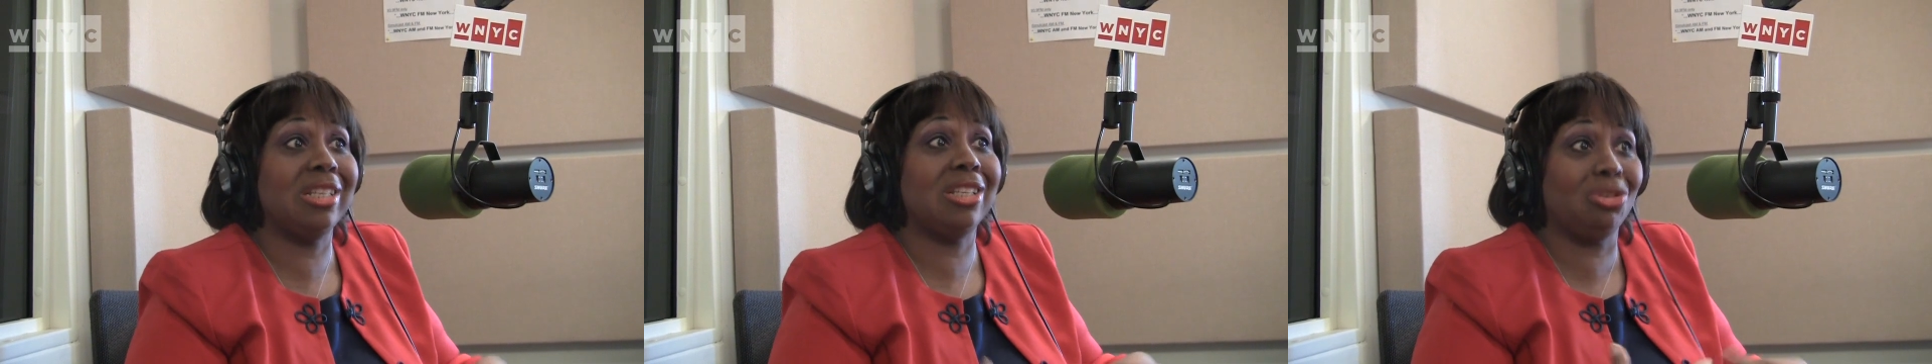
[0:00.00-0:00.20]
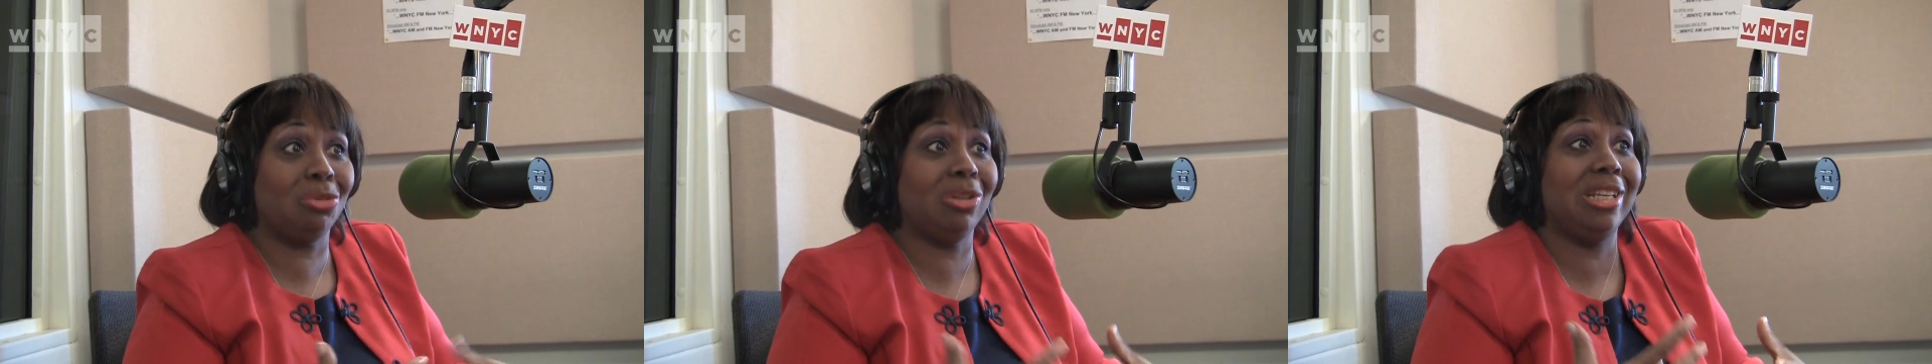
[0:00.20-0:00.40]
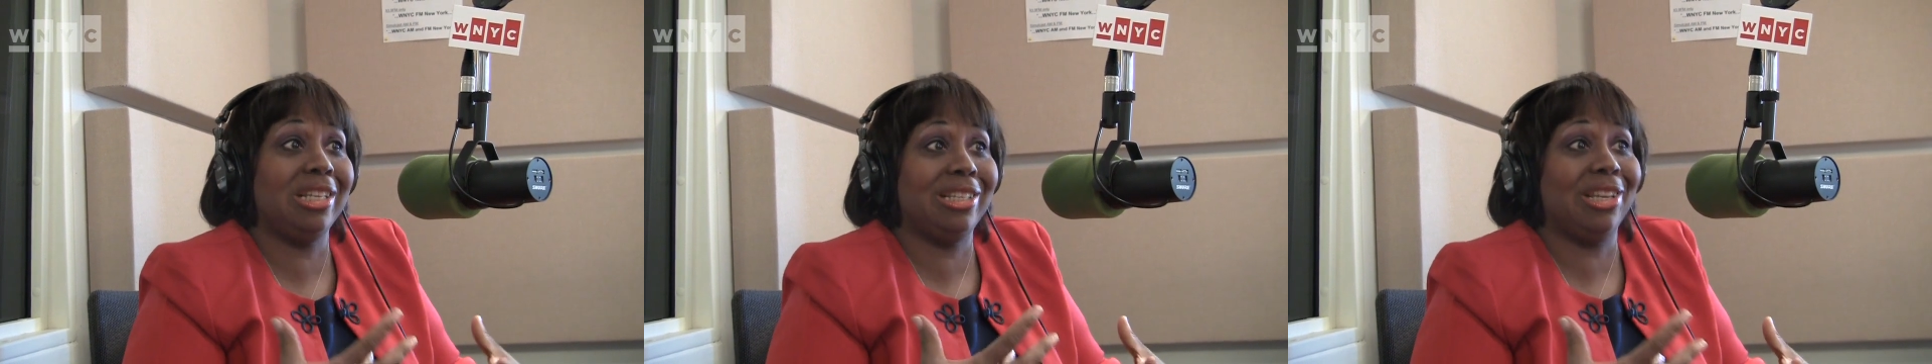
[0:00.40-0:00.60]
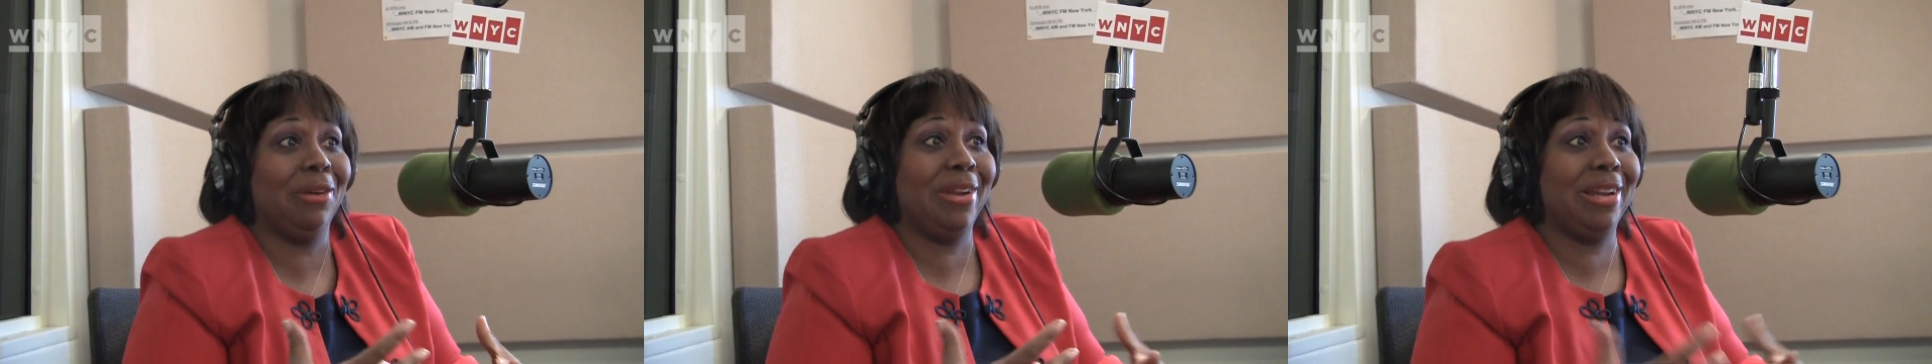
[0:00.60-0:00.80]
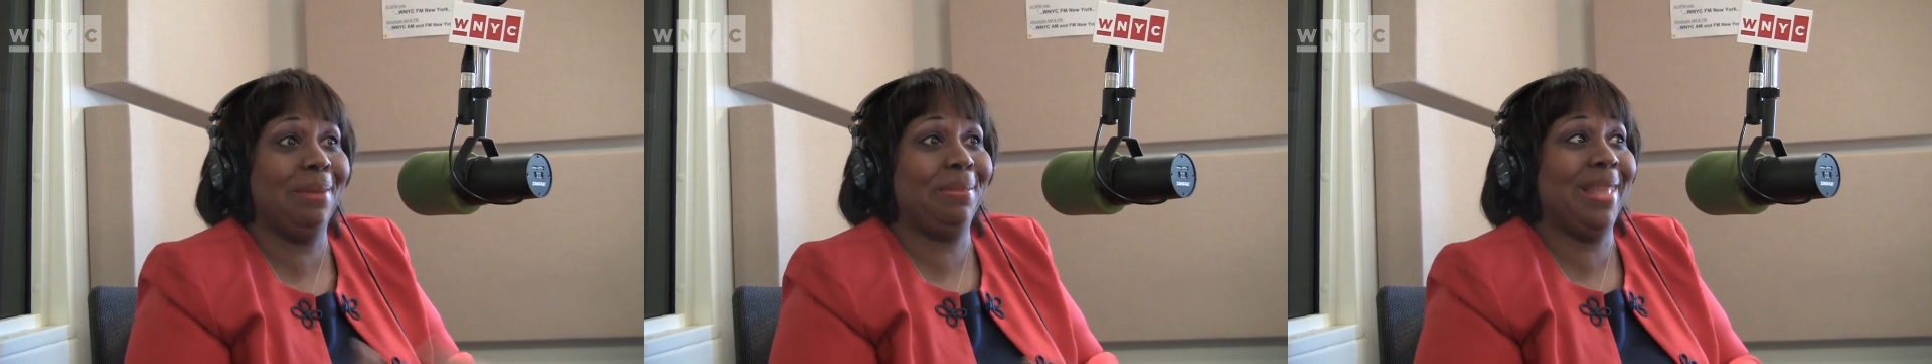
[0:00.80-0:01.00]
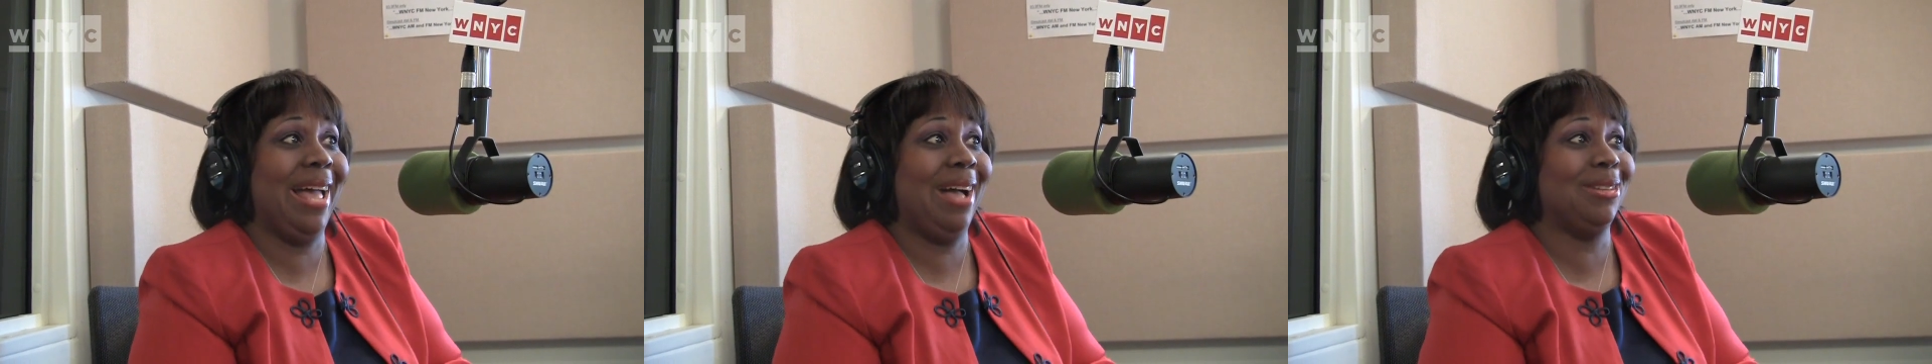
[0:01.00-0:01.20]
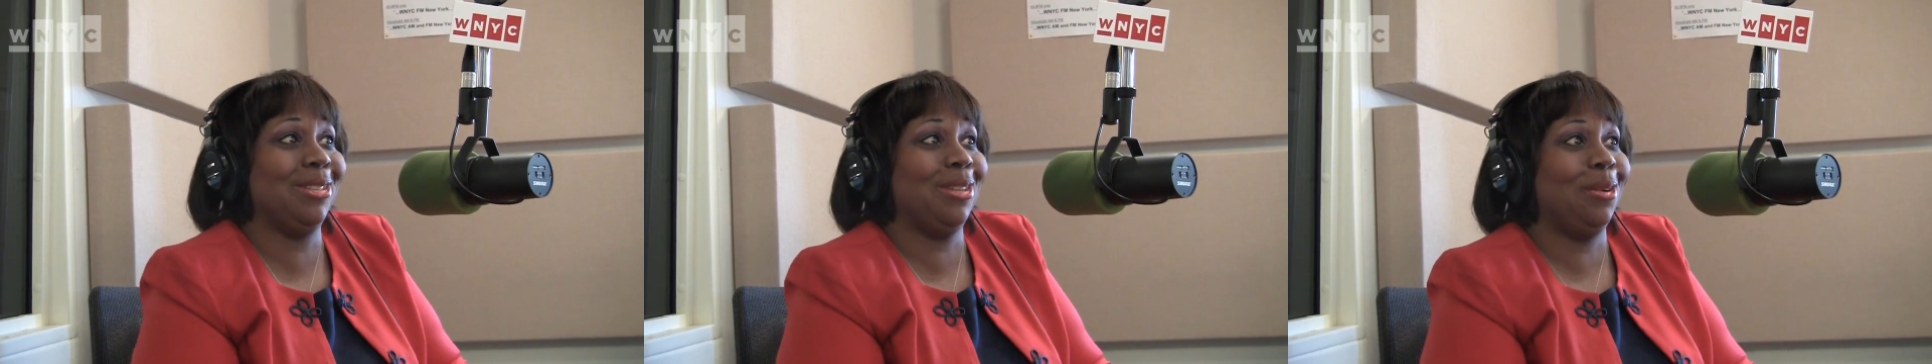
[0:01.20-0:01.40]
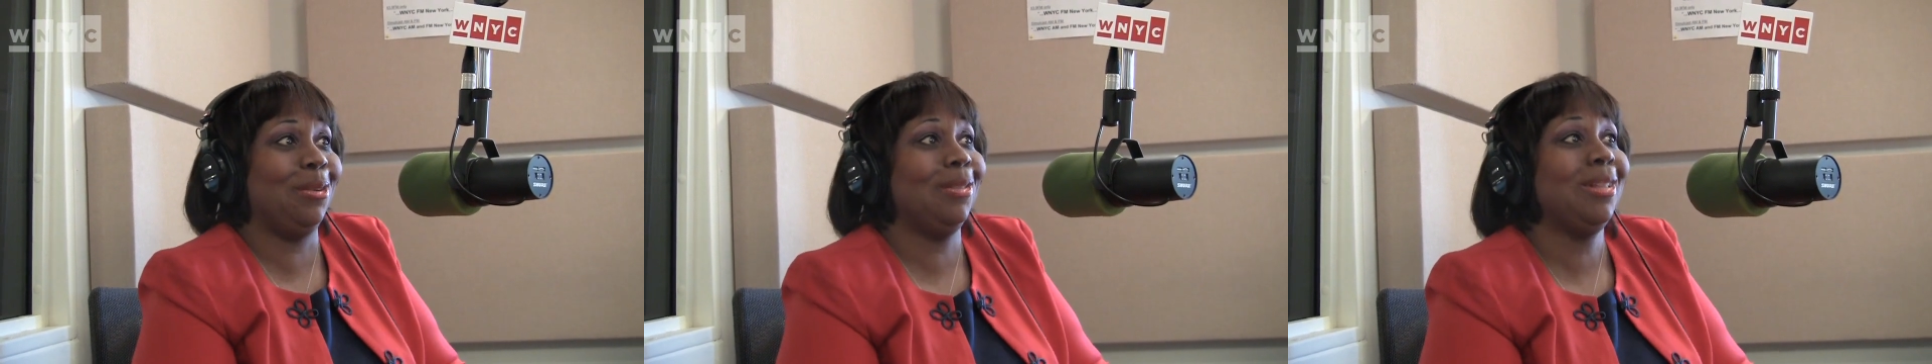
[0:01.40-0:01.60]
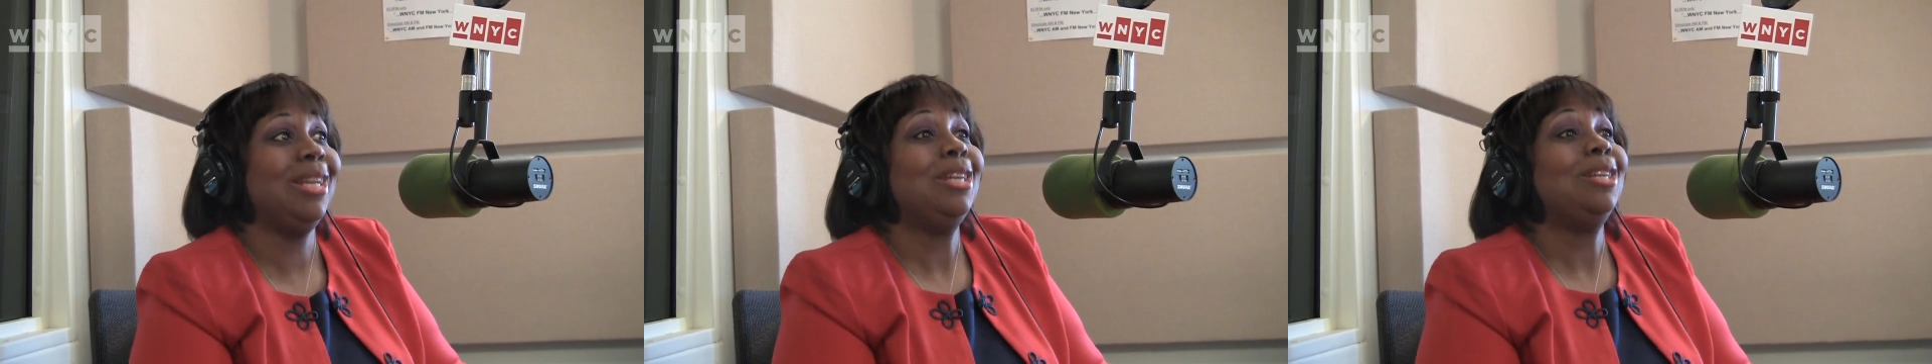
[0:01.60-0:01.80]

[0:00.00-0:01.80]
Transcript: it's really tearing up the household.